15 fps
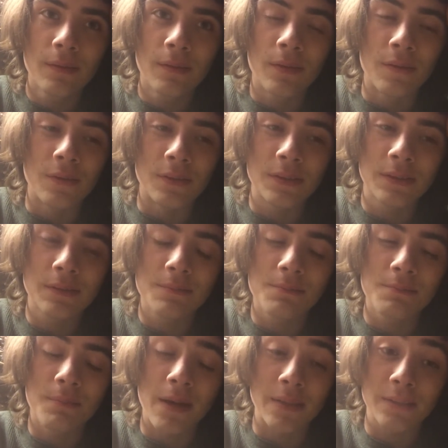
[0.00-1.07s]
there's
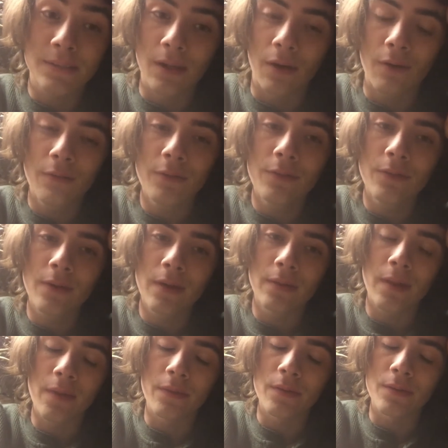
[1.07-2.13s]
myself,
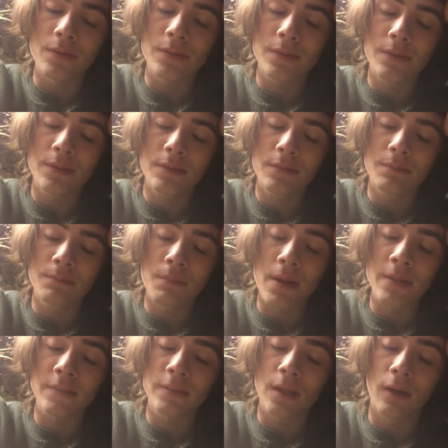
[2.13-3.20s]
and then there's
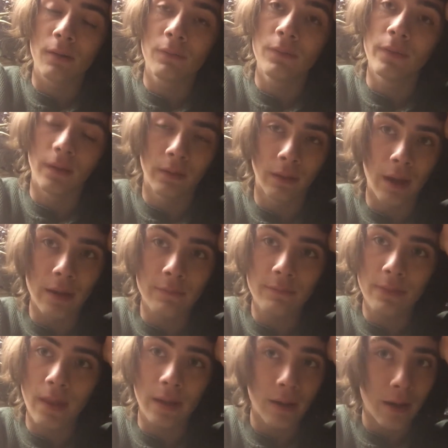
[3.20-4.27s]
myself and the
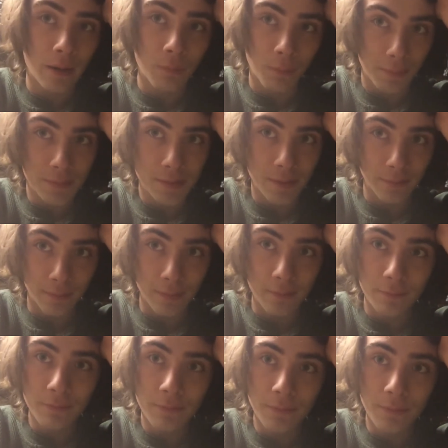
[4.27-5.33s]
life that I want to live.